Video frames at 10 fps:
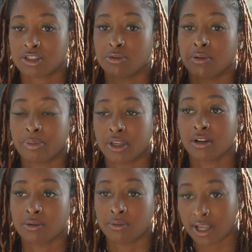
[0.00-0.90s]
to
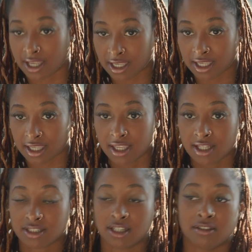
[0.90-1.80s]
appear a way
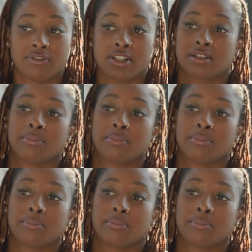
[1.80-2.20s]
to convince